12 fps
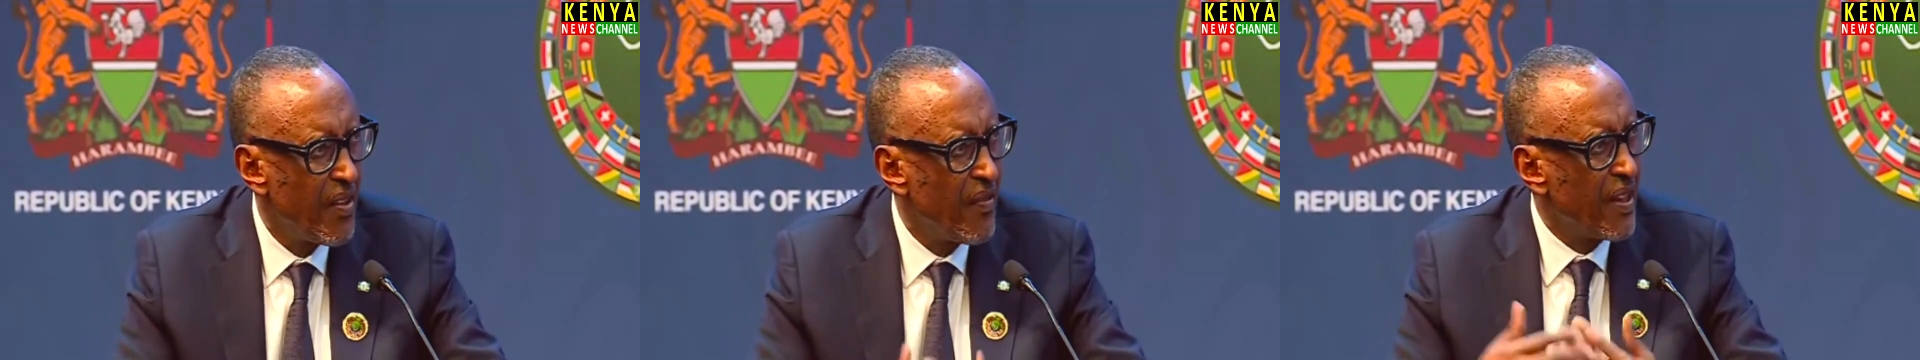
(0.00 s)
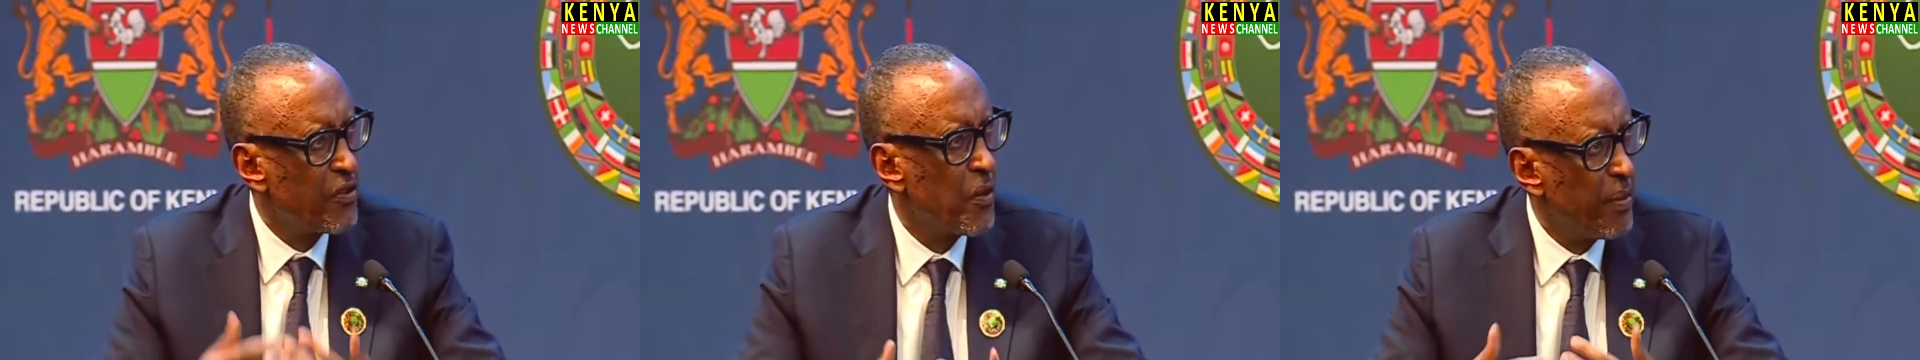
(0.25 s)

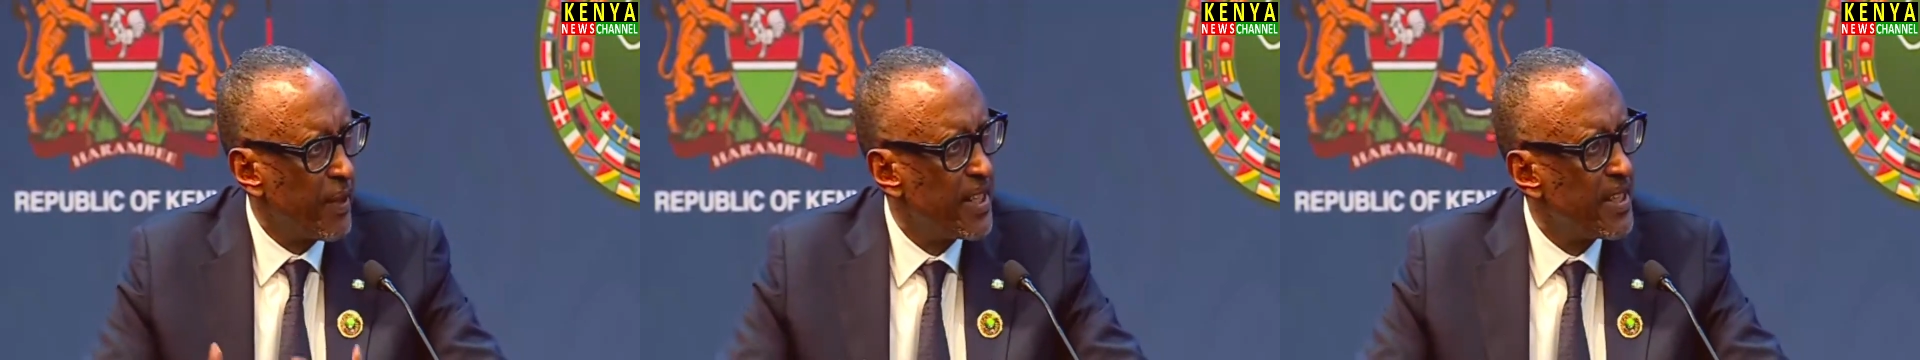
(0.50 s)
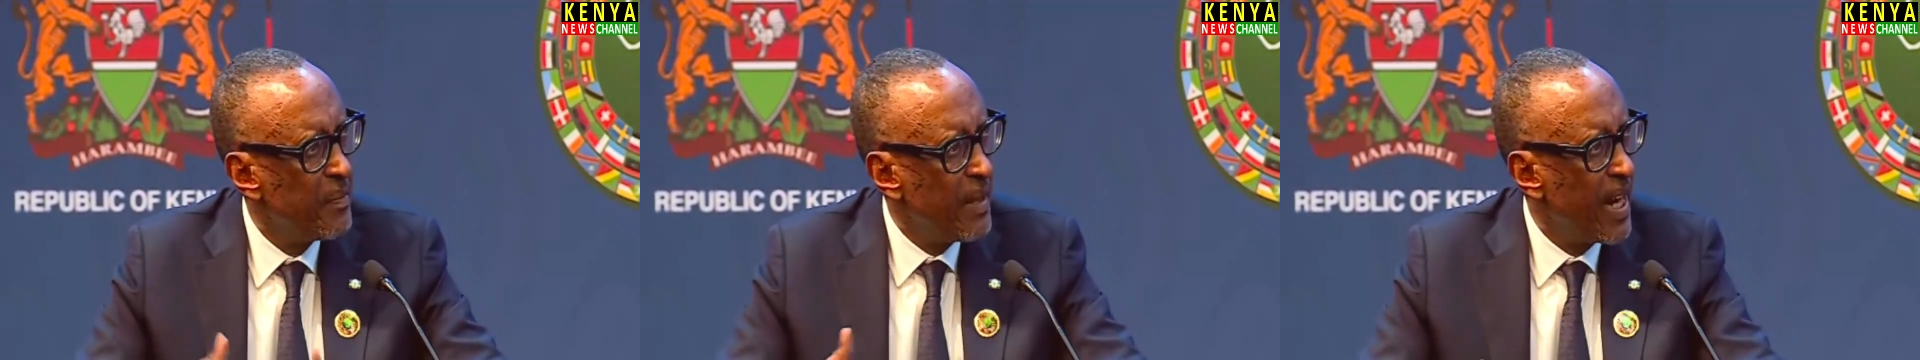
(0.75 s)
that
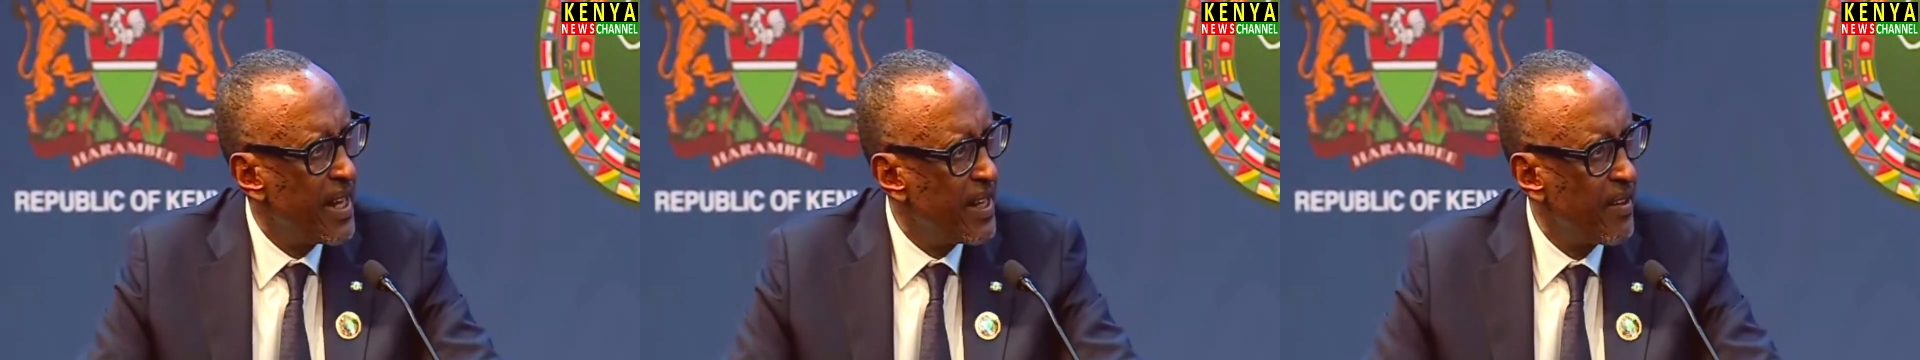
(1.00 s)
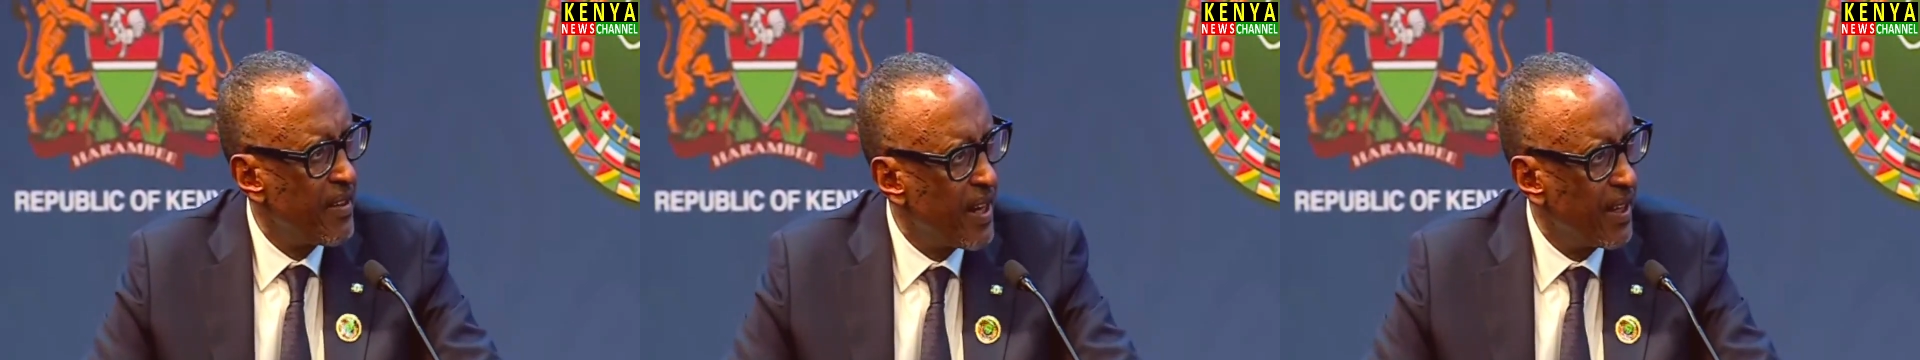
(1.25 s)
operate
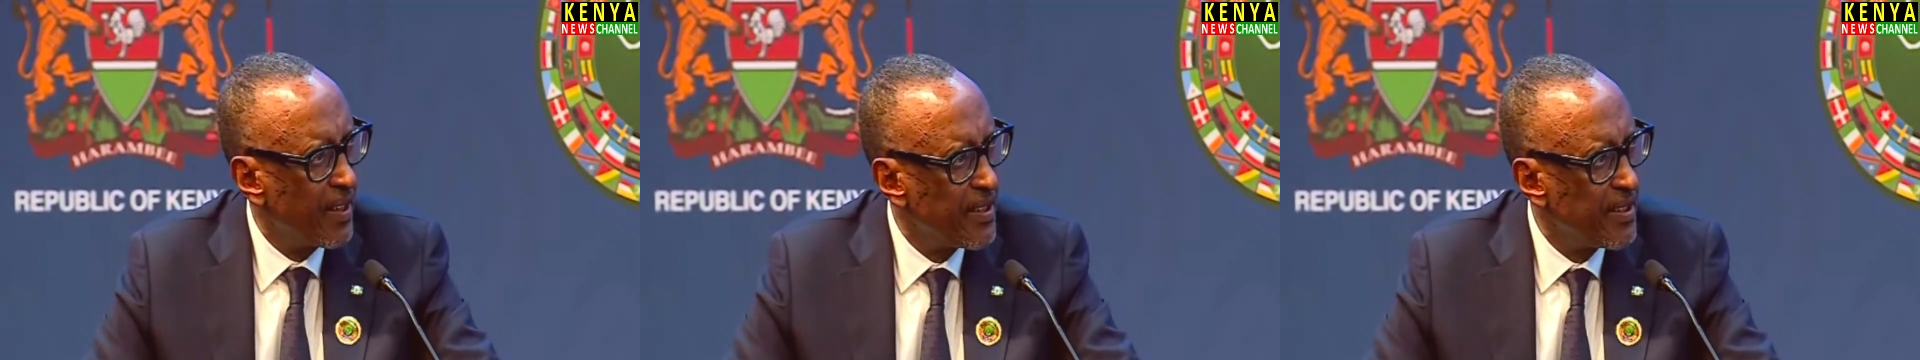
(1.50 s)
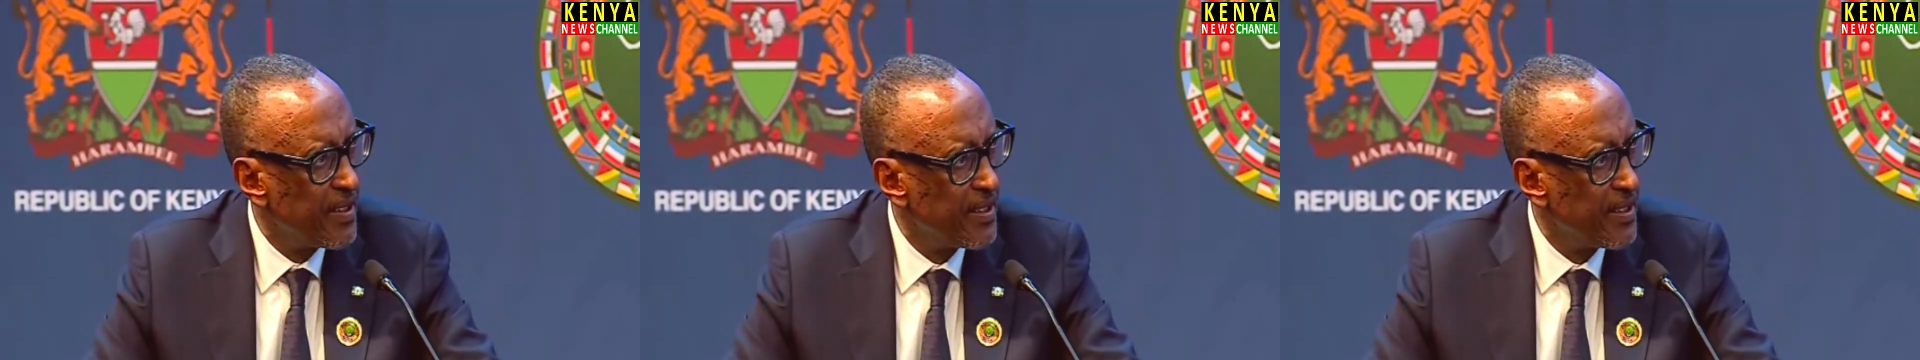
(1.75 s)
behind that.